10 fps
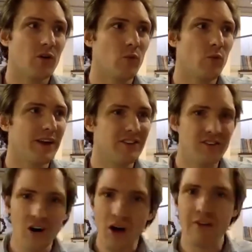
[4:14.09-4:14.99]
we're
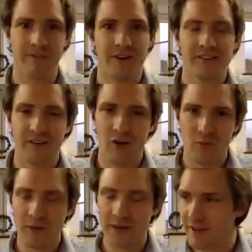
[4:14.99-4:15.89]
nervous,
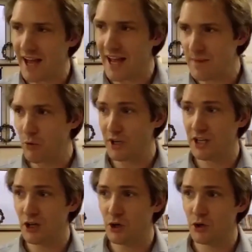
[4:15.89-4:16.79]
aren't we, of
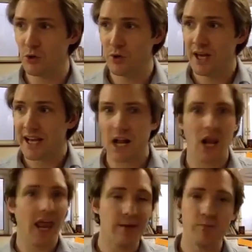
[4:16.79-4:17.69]
anybody who
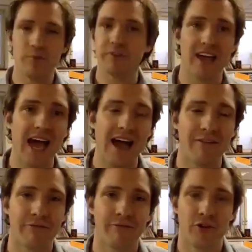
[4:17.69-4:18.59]
claims to
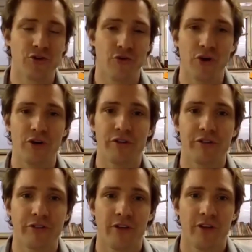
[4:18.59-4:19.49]
have the
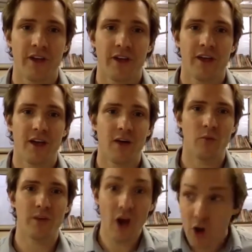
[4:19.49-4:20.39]
truth.
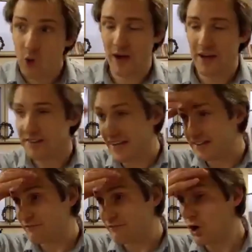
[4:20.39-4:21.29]
We know,
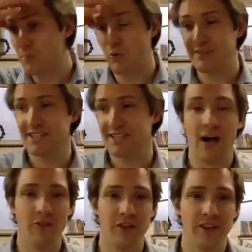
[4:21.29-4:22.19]
as Foucault pointed
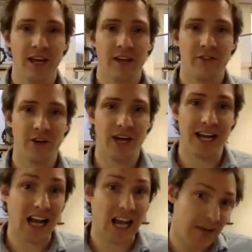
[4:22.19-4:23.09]
out, that
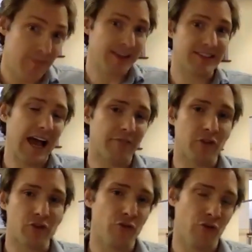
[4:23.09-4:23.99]
claiming to have
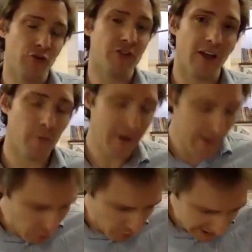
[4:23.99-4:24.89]
the truth that other
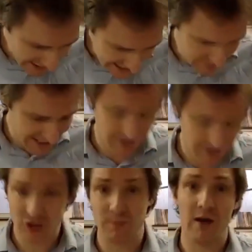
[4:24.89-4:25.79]
people believe can
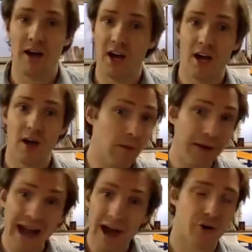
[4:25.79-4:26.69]
just be a
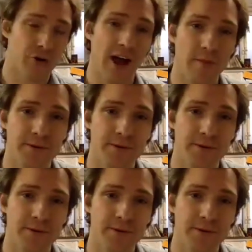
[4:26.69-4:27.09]
power grab.